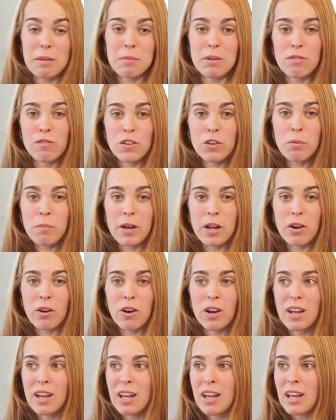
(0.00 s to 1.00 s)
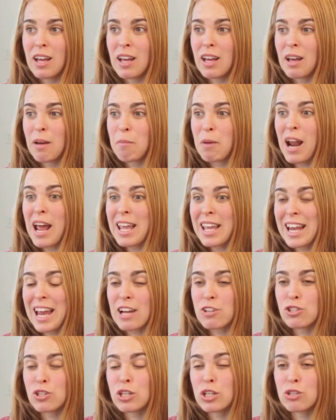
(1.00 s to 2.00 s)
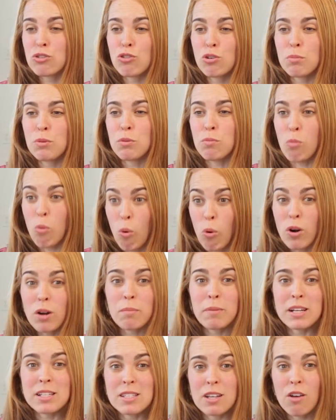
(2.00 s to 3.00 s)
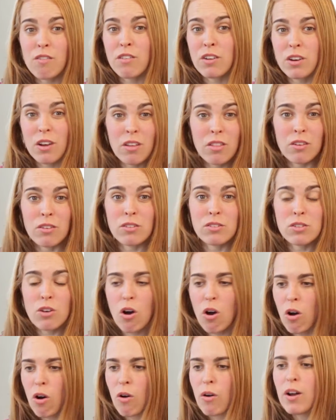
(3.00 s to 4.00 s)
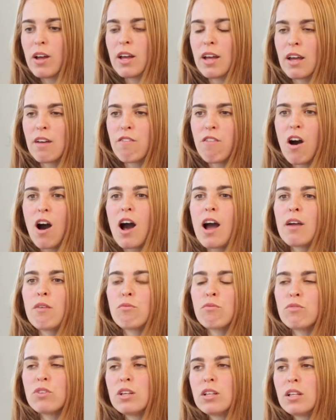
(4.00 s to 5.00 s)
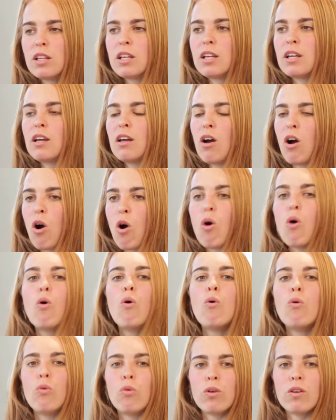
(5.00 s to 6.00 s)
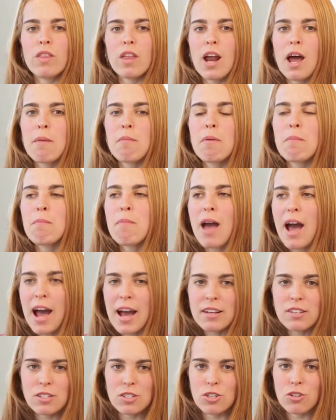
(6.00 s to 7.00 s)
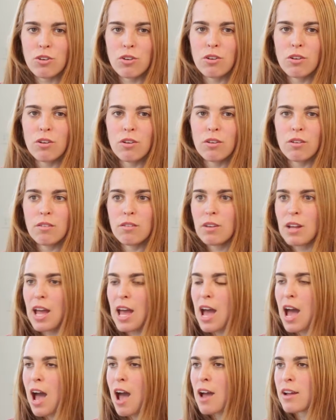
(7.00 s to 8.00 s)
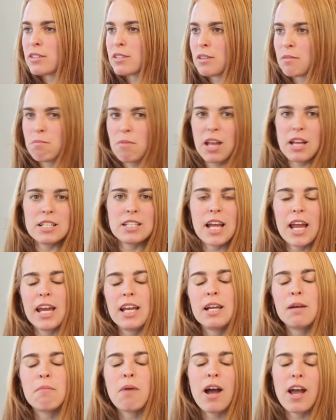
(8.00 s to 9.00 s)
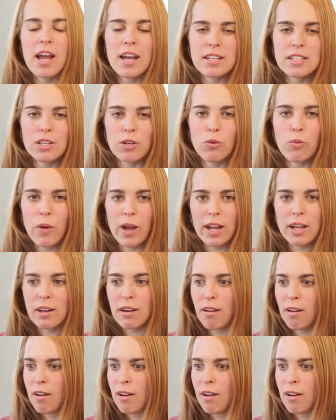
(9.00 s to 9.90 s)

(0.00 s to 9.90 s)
me feel better, but I can actually contribute more to myself and to others. Oh, if I really own that I'm a master at maintaining my ideal weight,